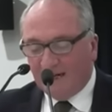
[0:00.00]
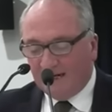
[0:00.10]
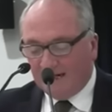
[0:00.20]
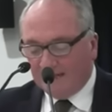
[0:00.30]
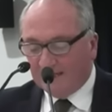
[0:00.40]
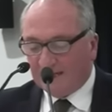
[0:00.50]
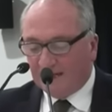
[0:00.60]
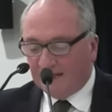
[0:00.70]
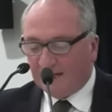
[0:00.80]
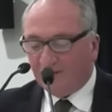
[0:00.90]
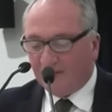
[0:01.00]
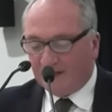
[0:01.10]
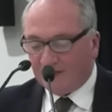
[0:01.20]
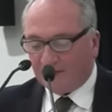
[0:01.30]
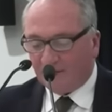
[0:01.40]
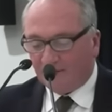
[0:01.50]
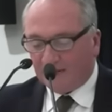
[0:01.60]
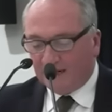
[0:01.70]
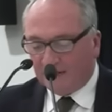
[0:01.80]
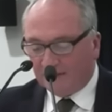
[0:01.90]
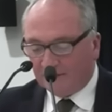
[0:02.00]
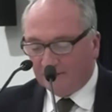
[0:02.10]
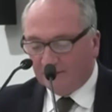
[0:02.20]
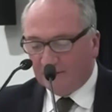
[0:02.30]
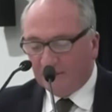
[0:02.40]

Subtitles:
and the nature of the area.